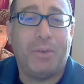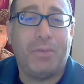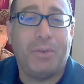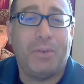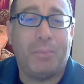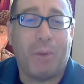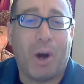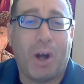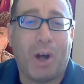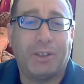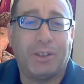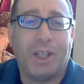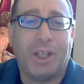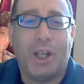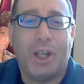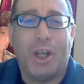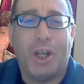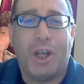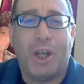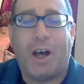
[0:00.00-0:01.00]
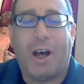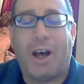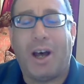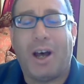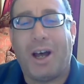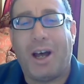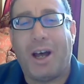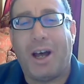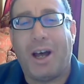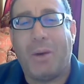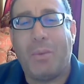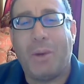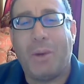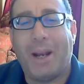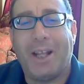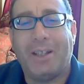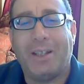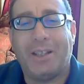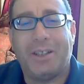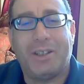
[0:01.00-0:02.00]
bought
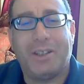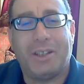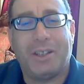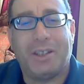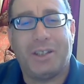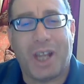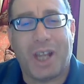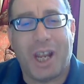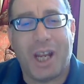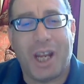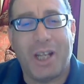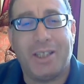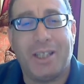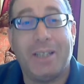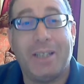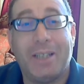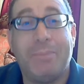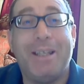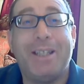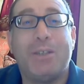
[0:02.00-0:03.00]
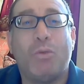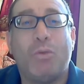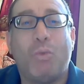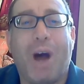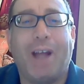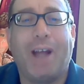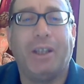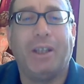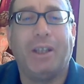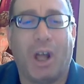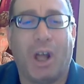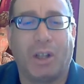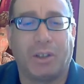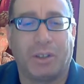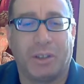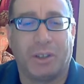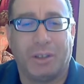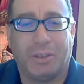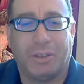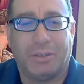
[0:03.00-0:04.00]
100 shares. It means one
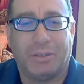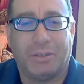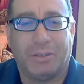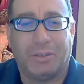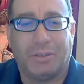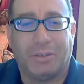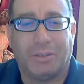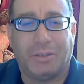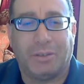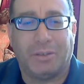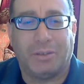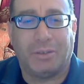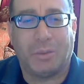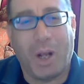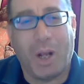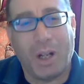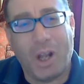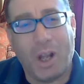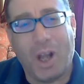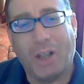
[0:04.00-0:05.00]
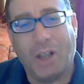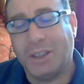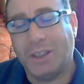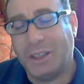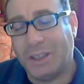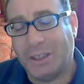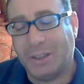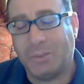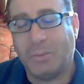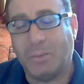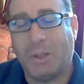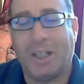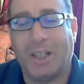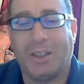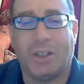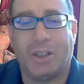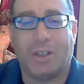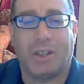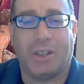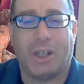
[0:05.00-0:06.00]
lot. One lot is
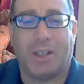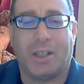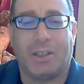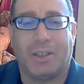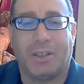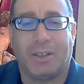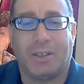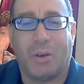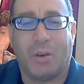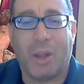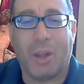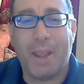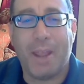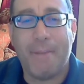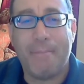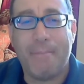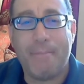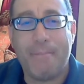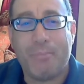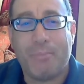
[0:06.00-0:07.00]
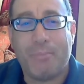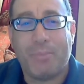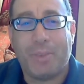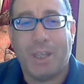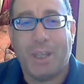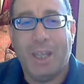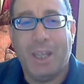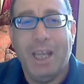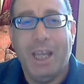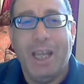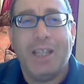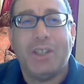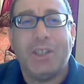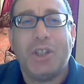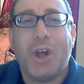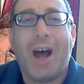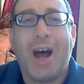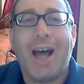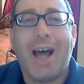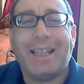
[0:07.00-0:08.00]
100 shares. Okay,
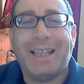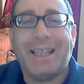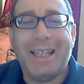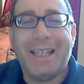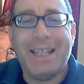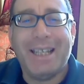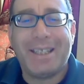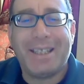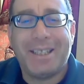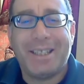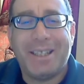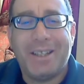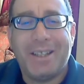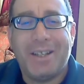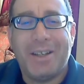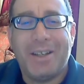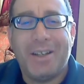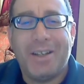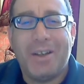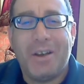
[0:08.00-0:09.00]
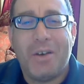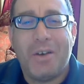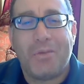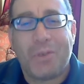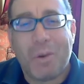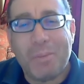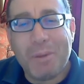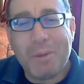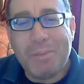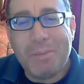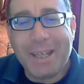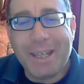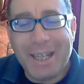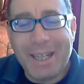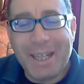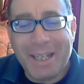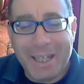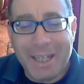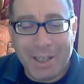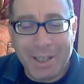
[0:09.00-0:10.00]
so at least from the
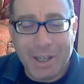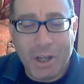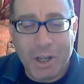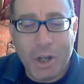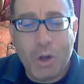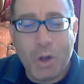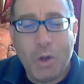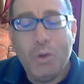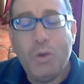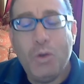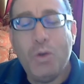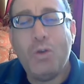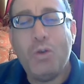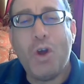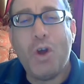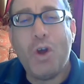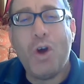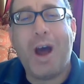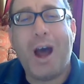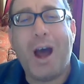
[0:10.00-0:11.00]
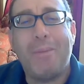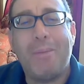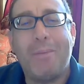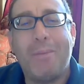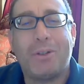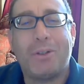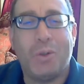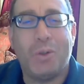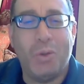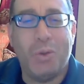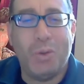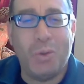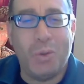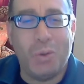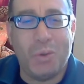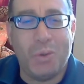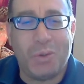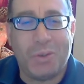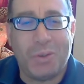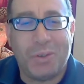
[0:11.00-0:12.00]
beginning you know how much you
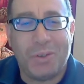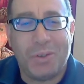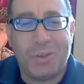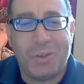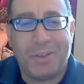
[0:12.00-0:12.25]
lose,